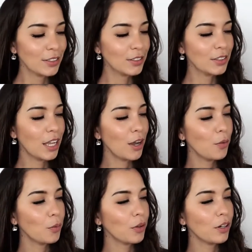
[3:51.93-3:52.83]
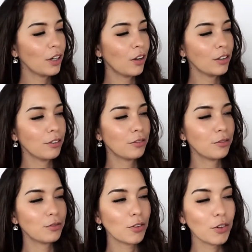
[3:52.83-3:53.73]
So now we're on the
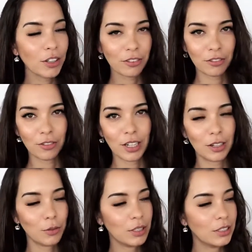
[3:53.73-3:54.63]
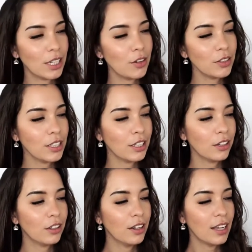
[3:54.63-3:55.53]
4th fret, we're down
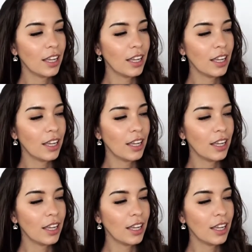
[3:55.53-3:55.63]
here,